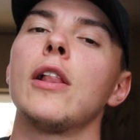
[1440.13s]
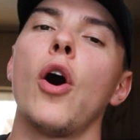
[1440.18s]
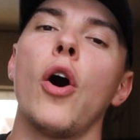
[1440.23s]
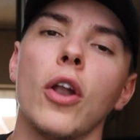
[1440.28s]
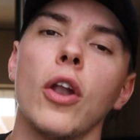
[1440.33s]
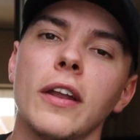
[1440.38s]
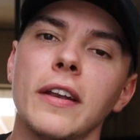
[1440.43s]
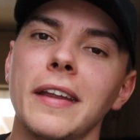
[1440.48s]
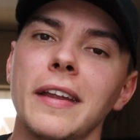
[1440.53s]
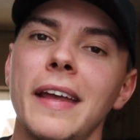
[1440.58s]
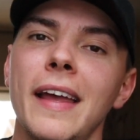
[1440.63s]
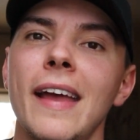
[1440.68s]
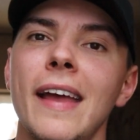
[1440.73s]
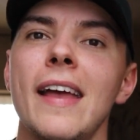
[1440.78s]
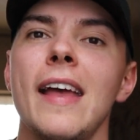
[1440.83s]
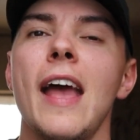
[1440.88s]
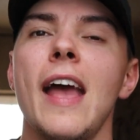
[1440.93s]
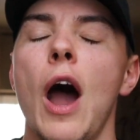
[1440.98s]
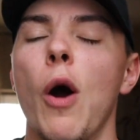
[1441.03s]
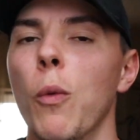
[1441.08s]
holiday,
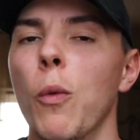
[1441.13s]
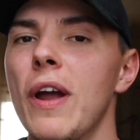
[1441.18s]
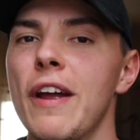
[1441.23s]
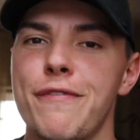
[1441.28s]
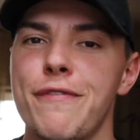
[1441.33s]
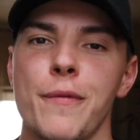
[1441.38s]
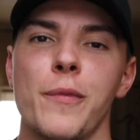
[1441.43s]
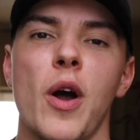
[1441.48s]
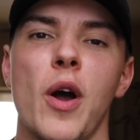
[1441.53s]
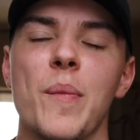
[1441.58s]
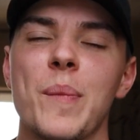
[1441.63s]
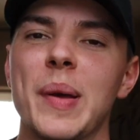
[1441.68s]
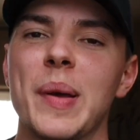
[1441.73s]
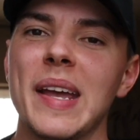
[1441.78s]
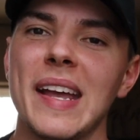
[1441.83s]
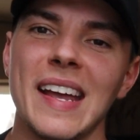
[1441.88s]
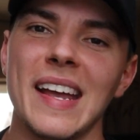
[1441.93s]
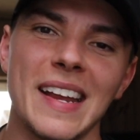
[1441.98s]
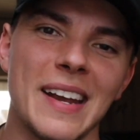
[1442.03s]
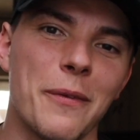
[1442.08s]
away from
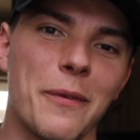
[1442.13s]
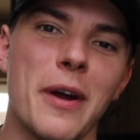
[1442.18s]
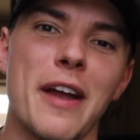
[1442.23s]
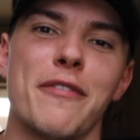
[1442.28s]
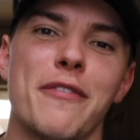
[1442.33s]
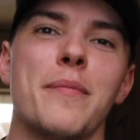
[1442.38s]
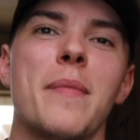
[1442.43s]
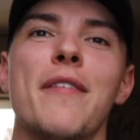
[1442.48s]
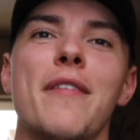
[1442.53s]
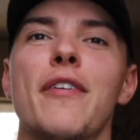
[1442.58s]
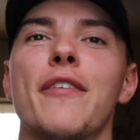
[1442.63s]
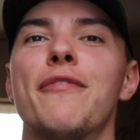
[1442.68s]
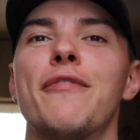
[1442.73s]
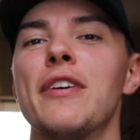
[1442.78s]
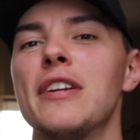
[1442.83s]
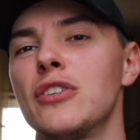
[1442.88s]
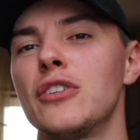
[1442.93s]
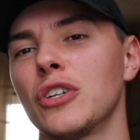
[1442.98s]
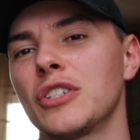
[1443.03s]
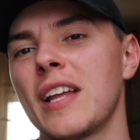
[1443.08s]
competing, away from
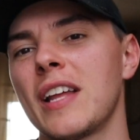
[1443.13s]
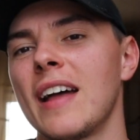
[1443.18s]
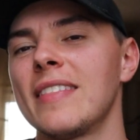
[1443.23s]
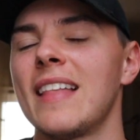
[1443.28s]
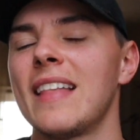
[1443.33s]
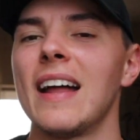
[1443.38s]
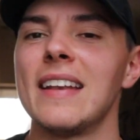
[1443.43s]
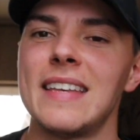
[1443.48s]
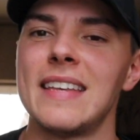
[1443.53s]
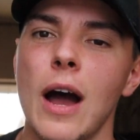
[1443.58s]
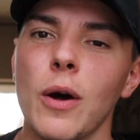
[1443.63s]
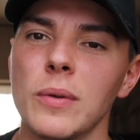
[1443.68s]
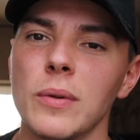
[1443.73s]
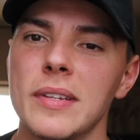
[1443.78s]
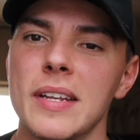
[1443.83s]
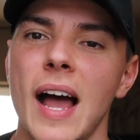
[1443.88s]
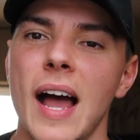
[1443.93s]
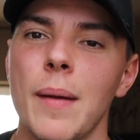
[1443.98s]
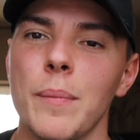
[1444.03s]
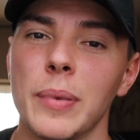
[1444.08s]
everything, just had that
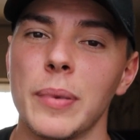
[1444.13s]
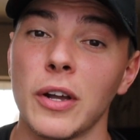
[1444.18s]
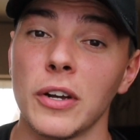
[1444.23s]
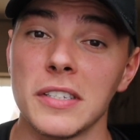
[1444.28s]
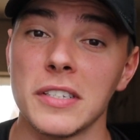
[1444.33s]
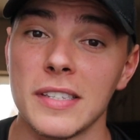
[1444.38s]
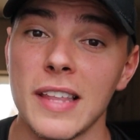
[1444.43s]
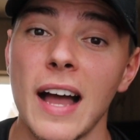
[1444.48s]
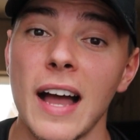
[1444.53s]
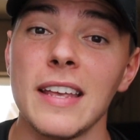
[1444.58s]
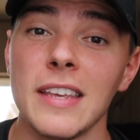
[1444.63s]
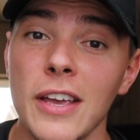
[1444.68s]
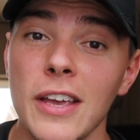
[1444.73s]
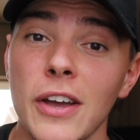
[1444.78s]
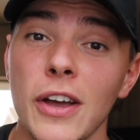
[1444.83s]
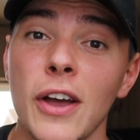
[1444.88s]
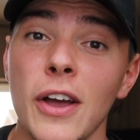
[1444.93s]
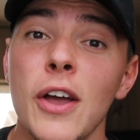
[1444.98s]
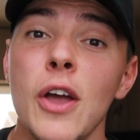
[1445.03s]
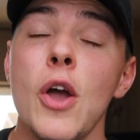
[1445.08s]
downtime, because that
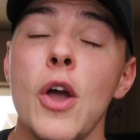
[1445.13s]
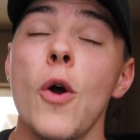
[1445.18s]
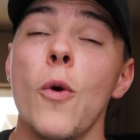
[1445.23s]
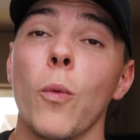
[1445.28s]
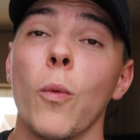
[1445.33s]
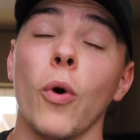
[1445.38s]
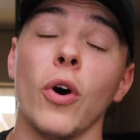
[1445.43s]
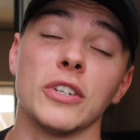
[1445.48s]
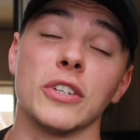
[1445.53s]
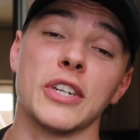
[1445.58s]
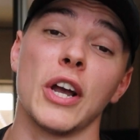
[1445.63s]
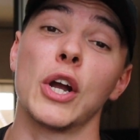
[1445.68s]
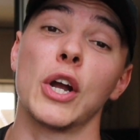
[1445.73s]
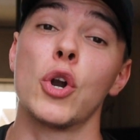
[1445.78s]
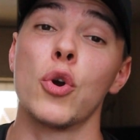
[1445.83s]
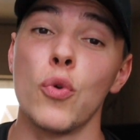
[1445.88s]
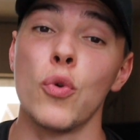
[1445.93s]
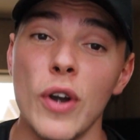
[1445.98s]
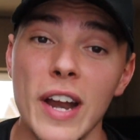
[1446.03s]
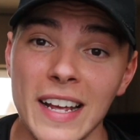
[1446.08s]
year was a
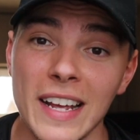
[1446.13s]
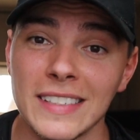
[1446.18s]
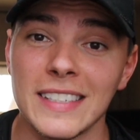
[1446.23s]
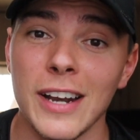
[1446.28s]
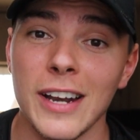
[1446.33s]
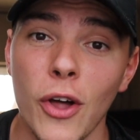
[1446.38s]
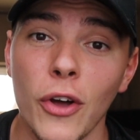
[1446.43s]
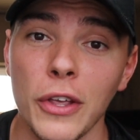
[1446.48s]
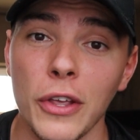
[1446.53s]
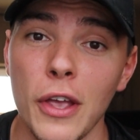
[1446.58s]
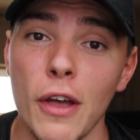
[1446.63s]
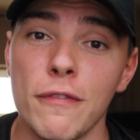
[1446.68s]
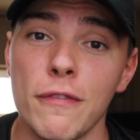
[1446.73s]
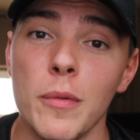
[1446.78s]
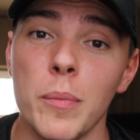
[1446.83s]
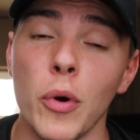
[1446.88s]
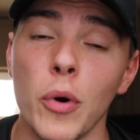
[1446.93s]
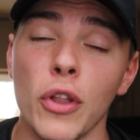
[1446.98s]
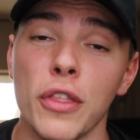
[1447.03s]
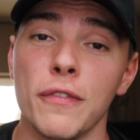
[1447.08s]
crazy long year for
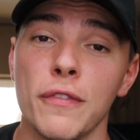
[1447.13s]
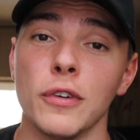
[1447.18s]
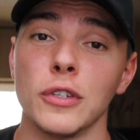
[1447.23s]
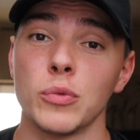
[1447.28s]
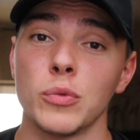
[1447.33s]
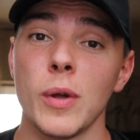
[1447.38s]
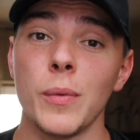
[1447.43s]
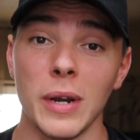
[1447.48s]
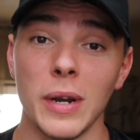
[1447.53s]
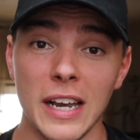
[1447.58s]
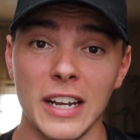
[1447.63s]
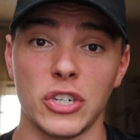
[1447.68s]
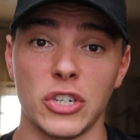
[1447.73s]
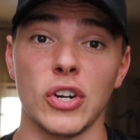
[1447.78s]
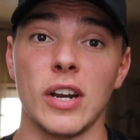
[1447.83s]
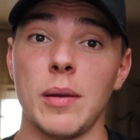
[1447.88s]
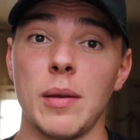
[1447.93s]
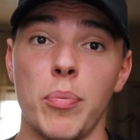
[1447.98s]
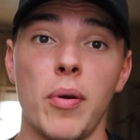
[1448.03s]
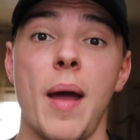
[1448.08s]
both of us. We were
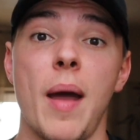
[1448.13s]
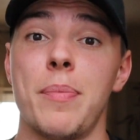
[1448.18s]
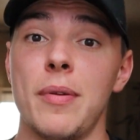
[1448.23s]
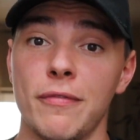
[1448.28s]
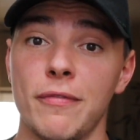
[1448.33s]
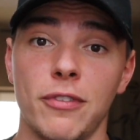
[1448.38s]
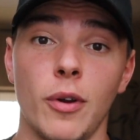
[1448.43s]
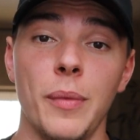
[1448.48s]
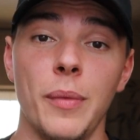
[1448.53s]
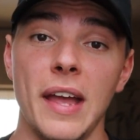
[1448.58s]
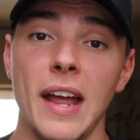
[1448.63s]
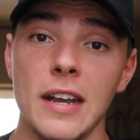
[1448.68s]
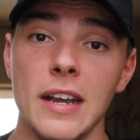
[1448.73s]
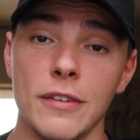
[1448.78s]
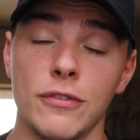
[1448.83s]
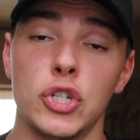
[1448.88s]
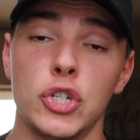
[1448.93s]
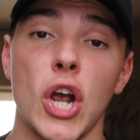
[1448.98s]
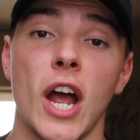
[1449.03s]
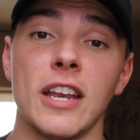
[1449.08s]
literally prepping from the end
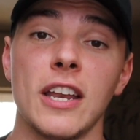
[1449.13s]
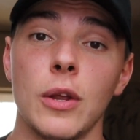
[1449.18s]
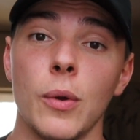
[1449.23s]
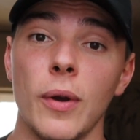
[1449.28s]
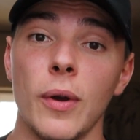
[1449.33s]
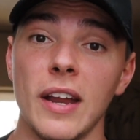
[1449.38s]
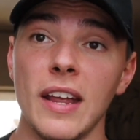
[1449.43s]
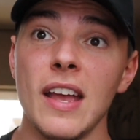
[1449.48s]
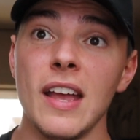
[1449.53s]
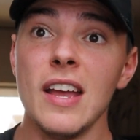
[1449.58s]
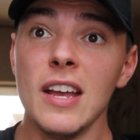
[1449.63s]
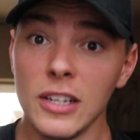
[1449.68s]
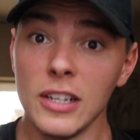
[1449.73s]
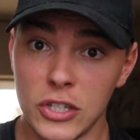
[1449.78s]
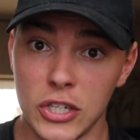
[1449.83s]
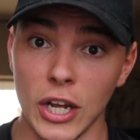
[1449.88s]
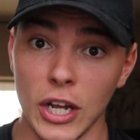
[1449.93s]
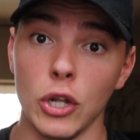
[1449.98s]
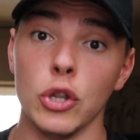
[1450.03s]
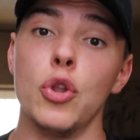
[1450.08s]
of January
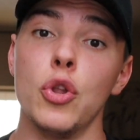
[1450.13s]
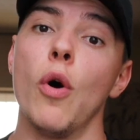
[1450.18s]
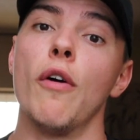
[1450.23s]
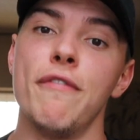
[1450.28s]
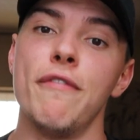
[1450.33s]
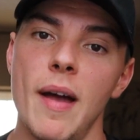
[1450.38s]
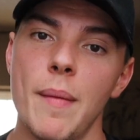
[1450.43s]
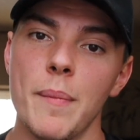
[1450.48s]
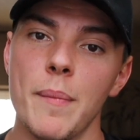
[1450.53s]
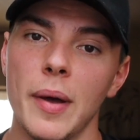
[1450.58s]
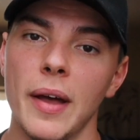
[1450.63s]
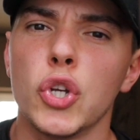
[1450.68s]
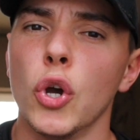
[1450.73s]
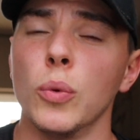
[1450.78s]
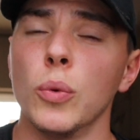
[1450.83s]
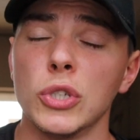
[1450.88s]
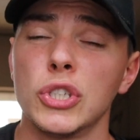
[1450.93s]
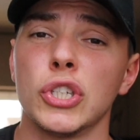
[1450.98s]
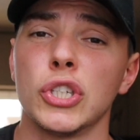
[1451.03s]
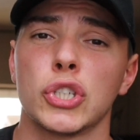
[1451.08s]
till November. So
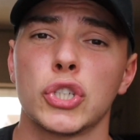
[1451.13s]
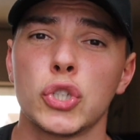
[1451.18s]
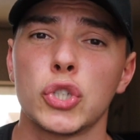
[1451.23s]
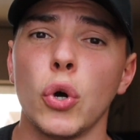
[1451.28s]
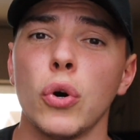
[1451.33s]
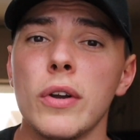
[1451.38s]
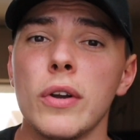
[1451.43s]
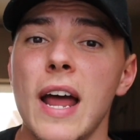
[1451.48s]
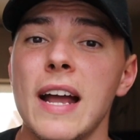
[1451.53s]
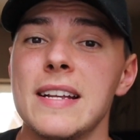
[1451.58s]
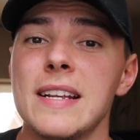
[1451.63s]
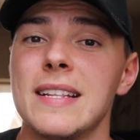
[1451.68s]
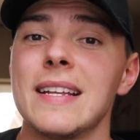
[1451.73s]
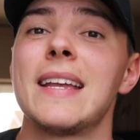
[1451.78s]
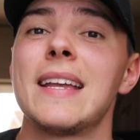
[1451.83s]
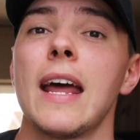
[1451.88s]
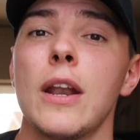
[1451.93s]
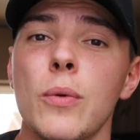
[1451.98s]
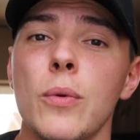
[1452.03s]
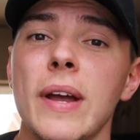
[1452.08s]
it was just so nice to
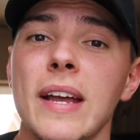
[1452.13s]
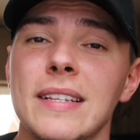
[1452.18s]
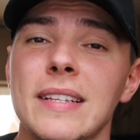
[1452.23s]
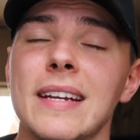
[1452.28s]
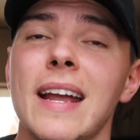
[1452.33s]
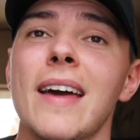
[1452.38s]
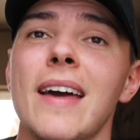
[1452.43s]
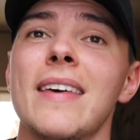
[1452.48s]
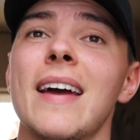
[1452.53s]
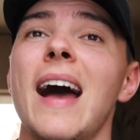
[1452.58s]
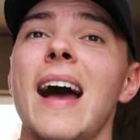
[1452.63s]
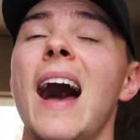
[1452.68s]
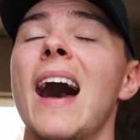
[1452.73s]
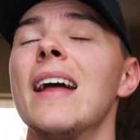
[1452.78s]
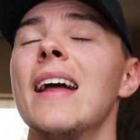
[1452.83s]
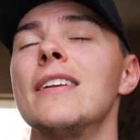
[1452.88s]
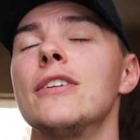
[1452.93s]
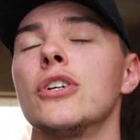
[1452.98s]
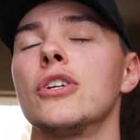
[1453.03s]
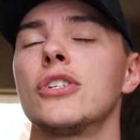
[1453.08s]
get away together
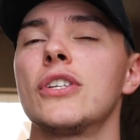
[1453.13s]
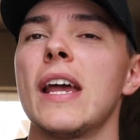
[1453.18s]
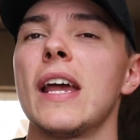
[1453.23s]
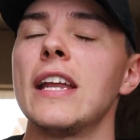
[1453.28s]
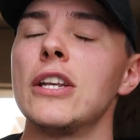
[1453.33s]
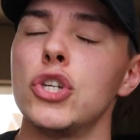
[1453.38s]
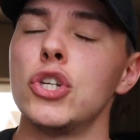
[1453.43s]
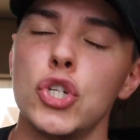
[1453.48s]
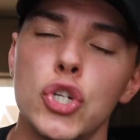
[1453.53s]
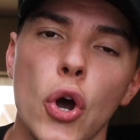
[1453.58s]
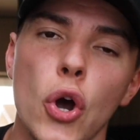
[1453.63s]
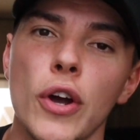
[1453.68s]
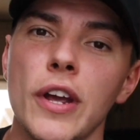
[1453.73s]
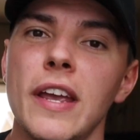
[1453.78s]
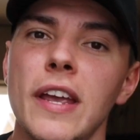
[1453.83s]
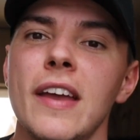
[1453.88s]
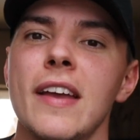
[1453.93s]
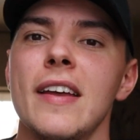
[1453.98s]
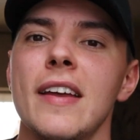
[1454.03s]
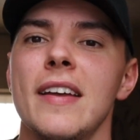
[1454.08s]
and just enjoy